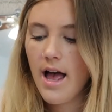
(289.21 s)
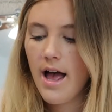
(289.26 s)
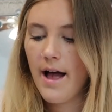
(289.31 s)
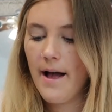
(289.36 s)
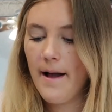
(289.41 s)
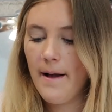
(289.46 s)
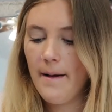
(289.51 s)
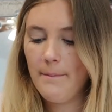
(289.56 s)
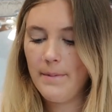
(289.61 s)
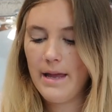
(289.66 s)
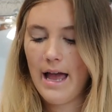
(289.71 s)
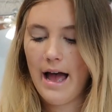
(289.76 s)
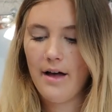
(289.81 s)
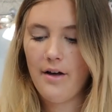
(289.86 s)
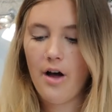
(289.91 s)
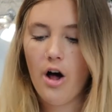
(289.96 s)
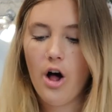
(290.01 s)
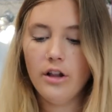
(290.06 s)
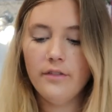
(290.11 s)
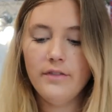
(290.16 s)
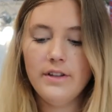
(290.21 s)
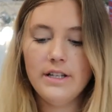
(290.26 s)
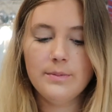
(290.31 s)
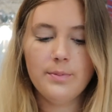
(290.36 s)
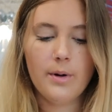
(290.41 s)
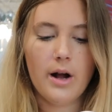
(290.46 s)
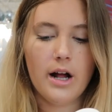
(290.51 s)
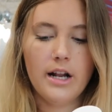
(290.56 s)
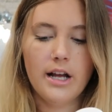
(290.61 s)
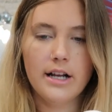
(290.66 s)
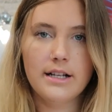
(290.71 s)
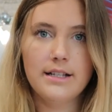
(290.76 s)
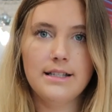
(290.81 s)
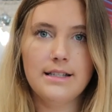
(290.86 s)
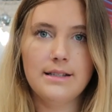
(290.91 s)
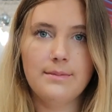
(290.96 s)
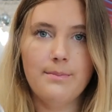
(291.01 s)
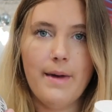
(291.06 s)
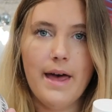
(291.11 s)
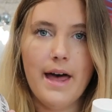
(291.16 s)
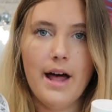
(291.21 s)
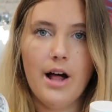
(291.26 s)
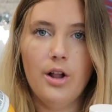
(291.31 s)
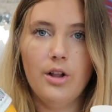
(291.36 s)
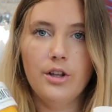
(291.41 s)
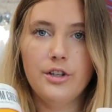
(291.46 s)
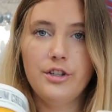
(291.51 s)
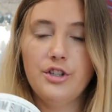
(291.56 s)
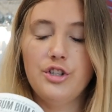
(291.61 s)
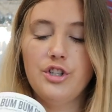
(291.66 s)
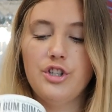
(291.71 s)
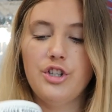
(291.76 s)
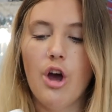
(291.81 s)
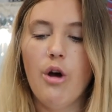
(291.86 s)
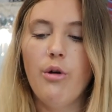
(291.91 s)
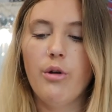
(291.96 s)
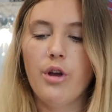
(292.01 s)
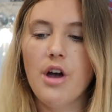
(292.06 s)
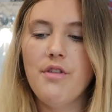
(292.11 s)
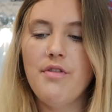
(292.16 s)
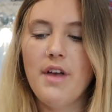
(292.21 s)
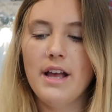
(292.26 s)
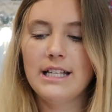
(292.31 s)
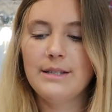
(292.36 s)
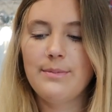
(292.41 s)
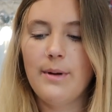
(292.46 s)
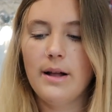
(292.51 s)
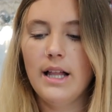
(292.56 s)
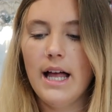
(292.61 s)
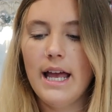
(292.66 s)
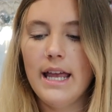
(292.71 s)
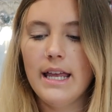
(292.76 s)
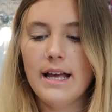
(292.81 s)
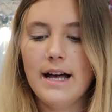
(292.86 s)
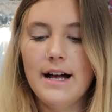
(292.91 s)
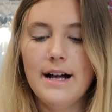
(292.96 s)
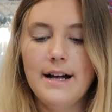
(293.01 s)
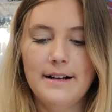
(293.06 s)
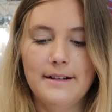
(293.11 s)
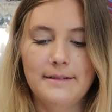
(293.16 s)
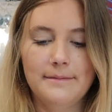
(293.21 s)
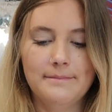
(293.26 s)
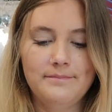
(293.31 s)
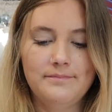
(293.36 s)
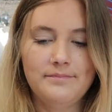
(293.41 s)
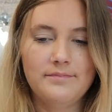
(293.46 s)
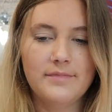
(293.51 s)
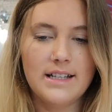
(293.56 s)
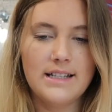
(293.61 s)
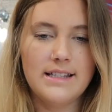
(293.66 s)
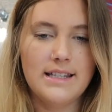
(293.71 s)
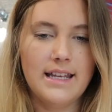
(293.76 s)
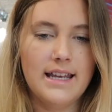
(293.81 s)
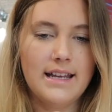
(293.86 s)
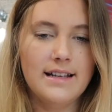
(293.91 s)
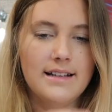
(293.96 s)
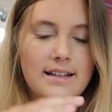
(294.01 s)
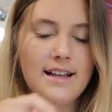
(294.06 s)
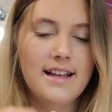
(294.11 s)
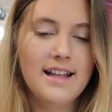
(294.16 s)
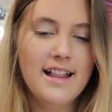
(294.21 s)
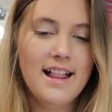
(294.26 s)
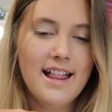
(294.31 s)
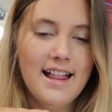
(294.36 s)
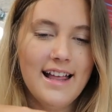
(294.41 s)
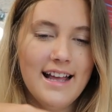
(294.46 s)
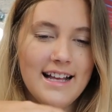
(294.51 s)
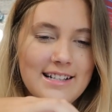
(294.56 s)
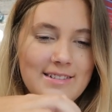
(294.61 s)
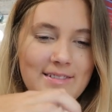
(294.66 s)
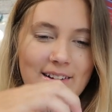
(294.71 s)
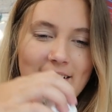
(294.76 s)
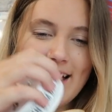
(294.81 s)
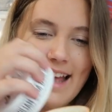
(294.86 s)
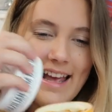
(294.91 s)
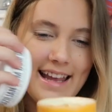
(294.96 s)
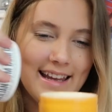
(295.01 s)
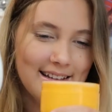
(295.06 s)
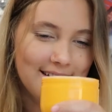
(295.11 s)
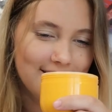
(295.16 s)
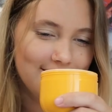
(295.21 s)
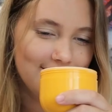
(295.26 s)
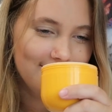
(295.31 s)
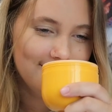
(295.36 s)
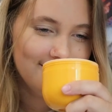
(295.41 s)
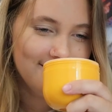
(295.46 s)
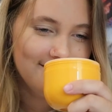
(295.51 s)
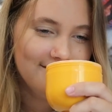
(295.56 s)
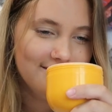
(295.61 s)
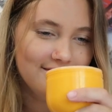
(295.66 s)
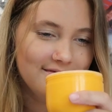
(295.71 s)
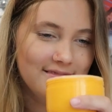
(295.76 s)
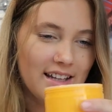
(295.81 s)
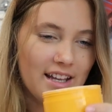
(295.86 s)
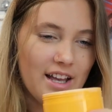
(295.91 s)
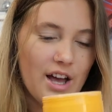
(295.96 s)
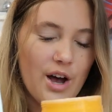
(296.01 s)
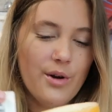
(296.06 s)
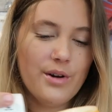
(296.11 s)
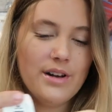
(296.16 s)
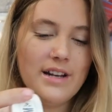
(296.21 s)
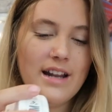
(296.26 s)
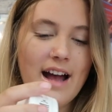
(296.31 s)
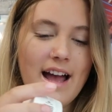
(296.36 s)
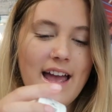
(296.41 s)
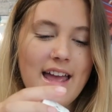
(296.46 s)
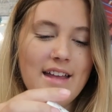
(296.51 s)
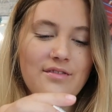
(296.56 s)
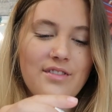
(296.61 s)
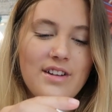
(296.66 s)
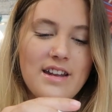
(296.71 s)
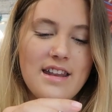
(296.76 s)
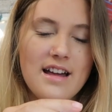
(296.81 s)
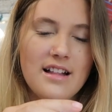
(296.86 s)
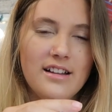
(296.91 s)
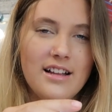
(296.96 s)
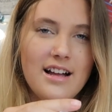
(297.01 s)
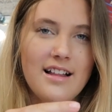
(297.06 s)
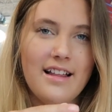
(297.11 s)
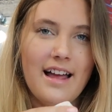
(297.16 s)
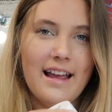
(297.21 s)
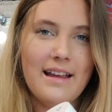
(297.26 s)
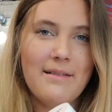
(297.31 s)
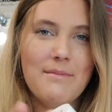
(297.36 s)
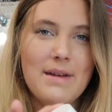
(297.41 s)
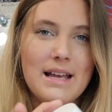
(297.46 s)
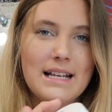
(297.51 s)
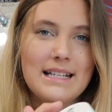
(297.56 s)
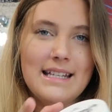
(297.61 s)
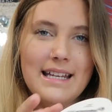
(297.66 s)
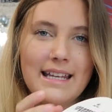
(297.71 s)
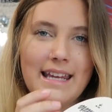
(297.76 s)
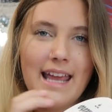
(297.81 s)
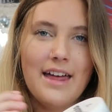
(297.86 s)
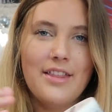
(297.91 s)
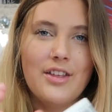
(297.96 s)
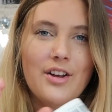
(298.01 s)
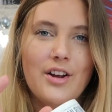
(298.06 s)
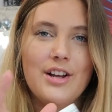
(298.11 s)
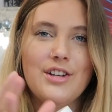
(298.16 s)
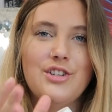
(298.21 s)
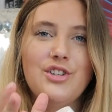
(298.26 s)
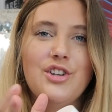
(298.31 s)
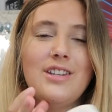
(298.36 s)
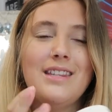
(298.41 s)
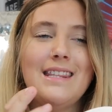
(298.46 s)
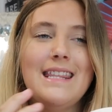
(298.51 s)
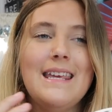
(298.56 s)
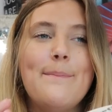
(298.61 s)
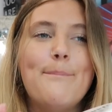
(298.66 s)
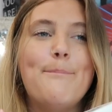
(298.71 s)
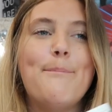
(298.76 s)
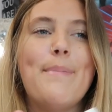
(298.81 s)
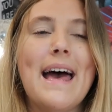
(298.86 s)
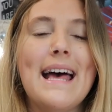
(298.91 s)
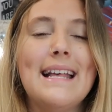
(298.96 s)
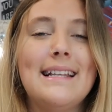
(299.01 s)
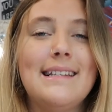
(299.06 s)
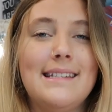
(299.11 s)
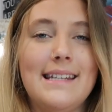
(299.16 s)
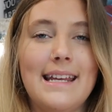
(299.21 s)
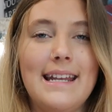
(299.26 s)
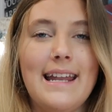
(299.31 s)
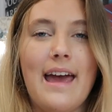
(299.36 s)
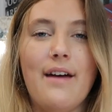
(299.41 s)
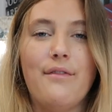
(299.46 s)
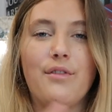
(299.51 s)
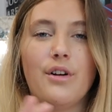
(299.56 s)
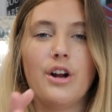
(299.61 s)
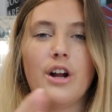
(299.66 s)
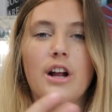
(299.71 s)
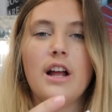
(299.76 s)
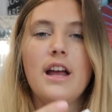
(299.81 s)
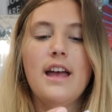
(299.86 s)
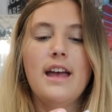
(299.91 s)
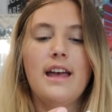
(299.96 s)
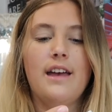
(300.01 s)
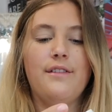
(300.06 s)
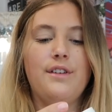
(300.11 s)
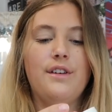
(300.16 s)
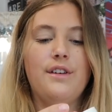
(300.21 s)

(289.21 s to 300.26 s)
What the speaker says: But yeah, all of these products smell so good. They smell like, let's see, they smell like coconut and vanilla like mixed together. It's just the best scent ever. If